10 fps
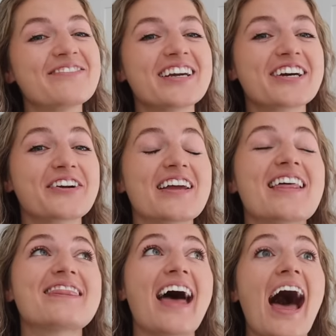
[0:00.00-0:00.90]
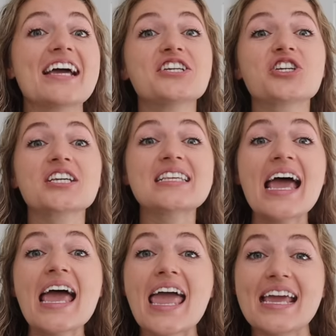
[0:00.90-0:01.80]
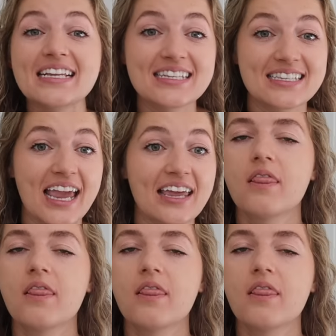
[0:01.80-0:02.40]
would agree that that is just insane.